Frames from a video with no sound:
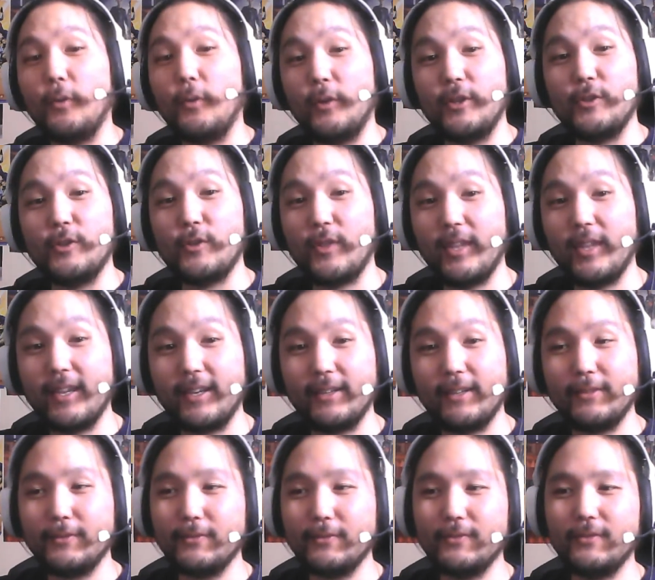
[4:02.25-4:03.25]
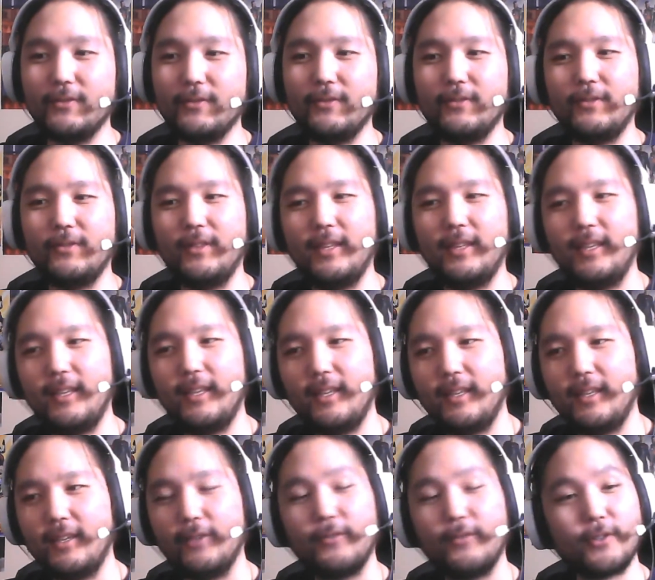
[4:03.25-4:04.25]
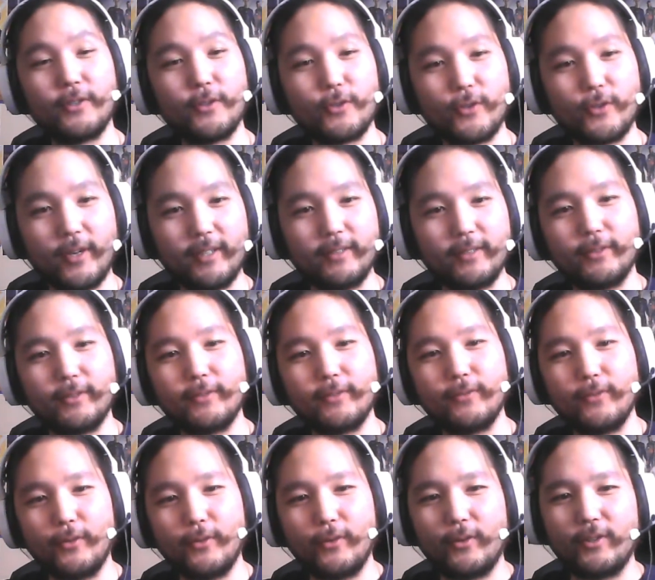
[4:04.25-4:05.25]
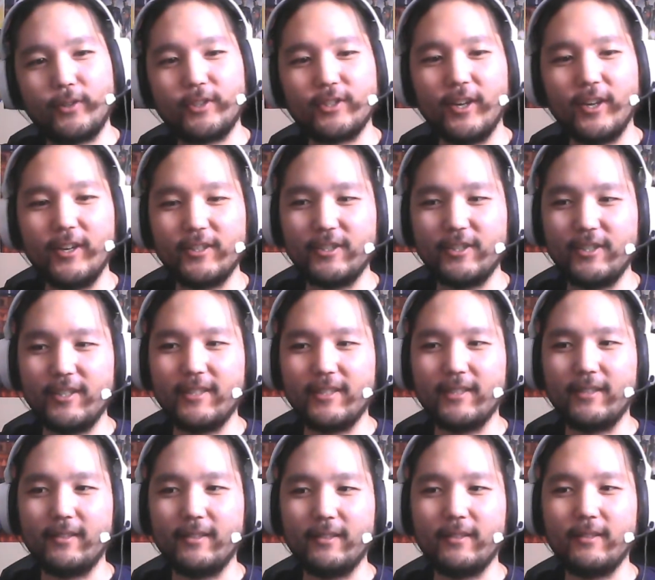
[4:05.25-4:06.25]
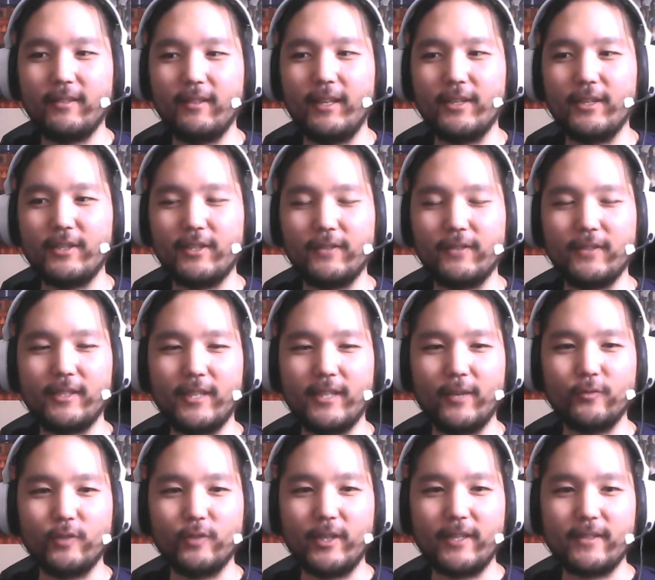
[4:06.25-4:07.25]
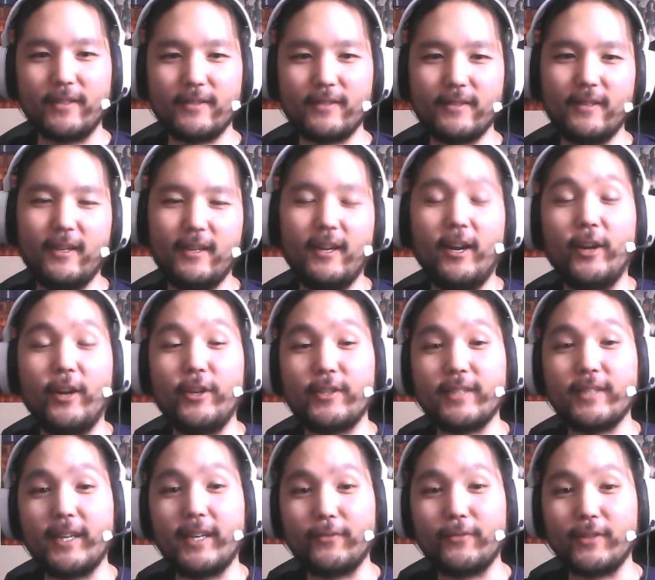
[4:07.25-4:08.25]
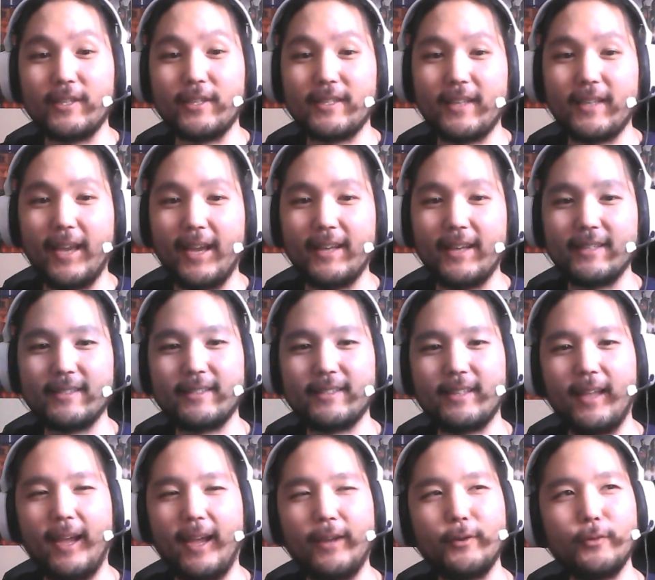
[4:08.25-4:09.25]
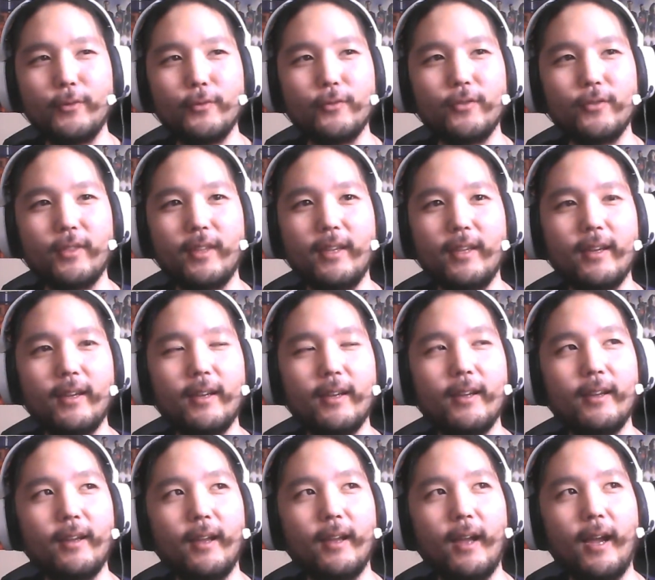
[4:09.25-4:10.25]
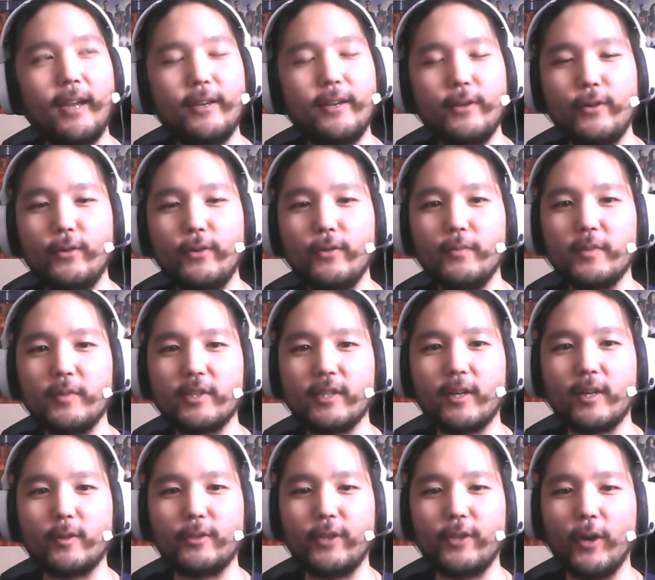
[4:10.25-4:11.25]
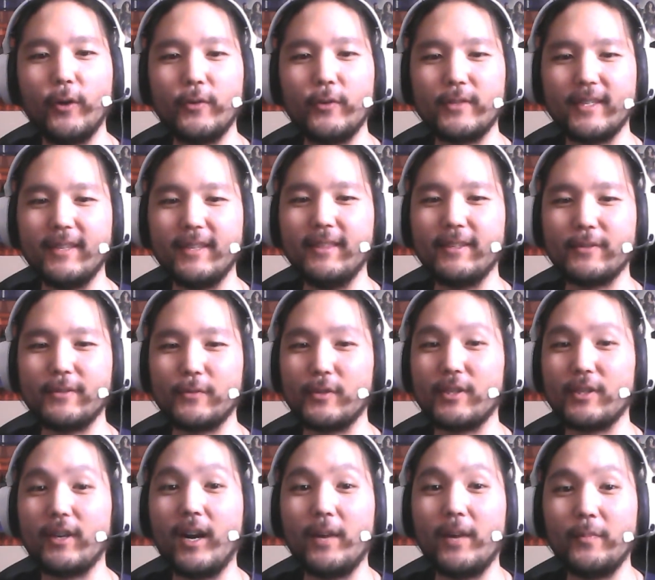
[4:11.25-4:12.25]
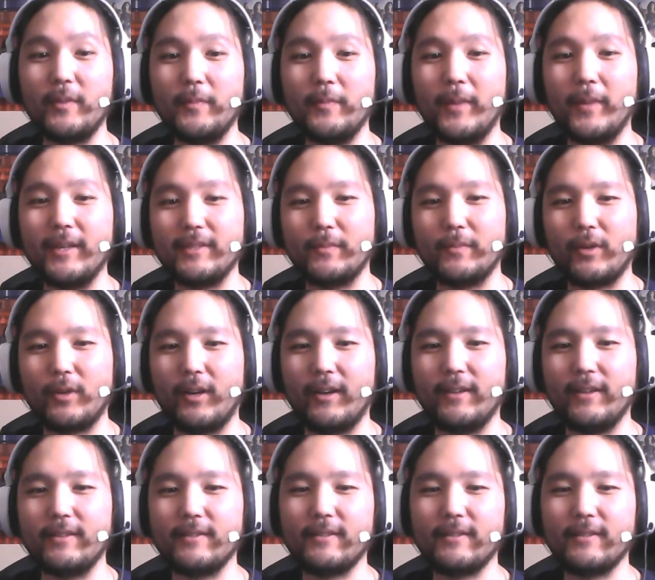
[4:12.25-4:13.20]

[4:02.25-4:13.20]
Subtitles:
What did you think of the official trailer for Shang-Chi and the Legend of the Ten Rings? Are you excited for this cast? I don't think I knew Michelle Yeoh was in this, which caught me by surprise.